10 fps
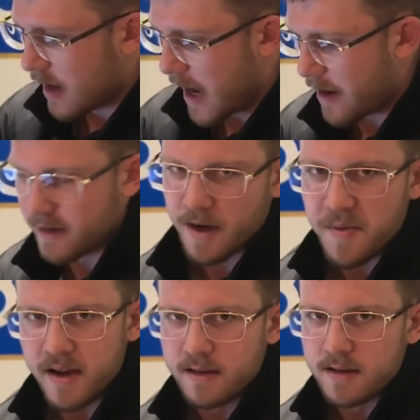How did I
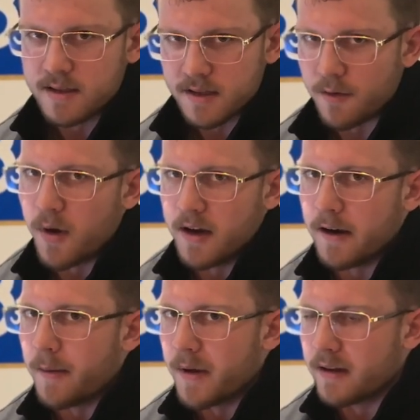make this? Why did
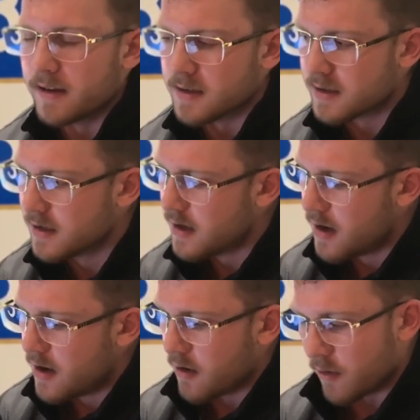I make this?
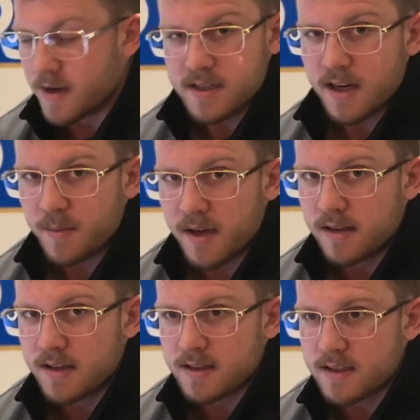Reason I made
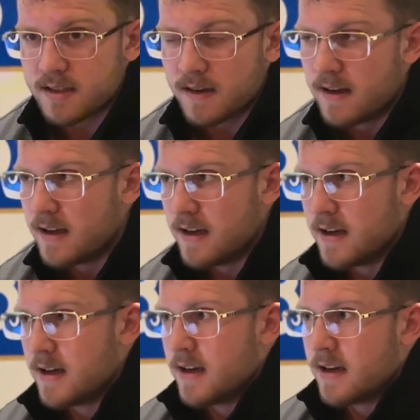this
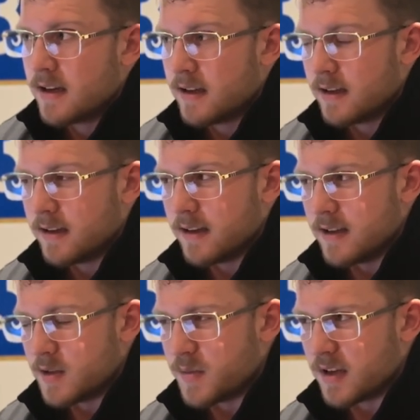
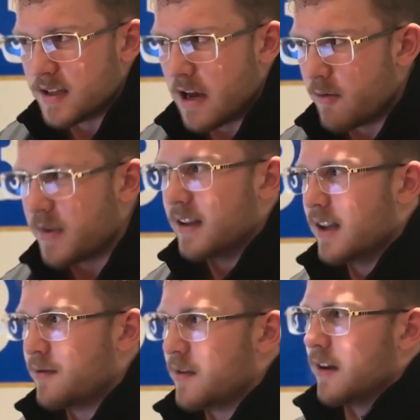is because I would be
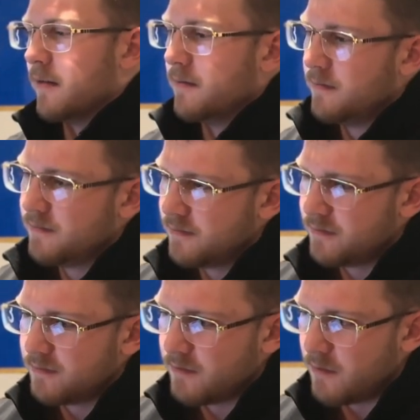lifting
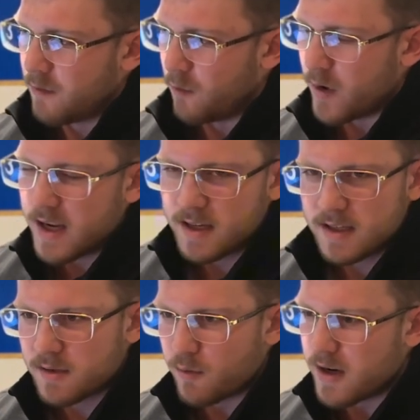
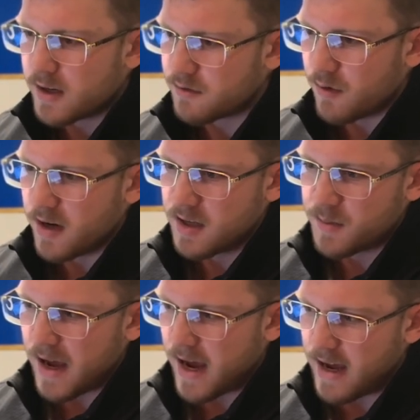weeks
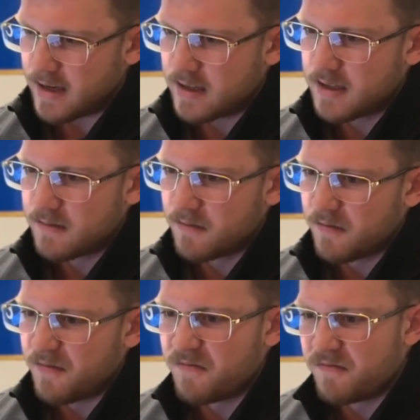pass.
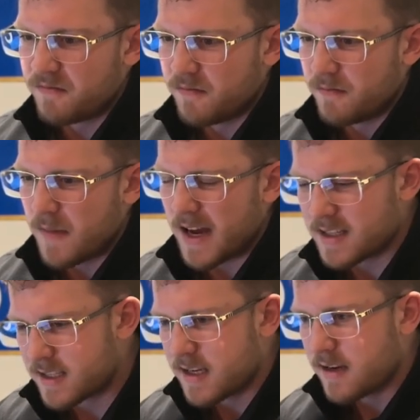I'd
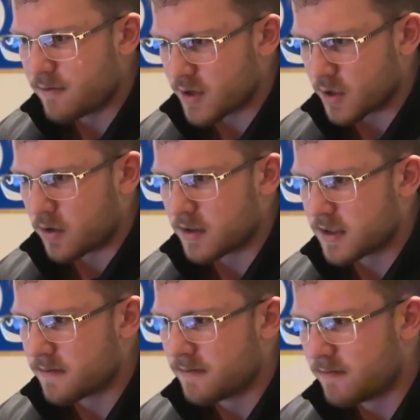see
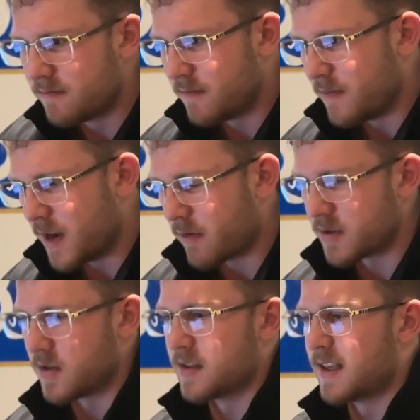results, not
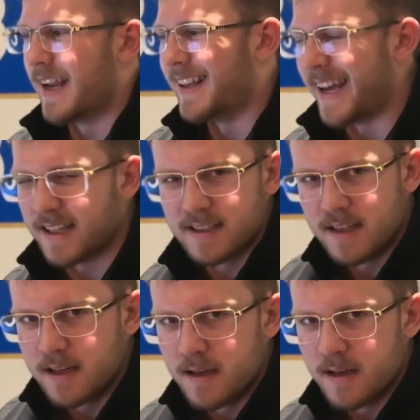results that I liked.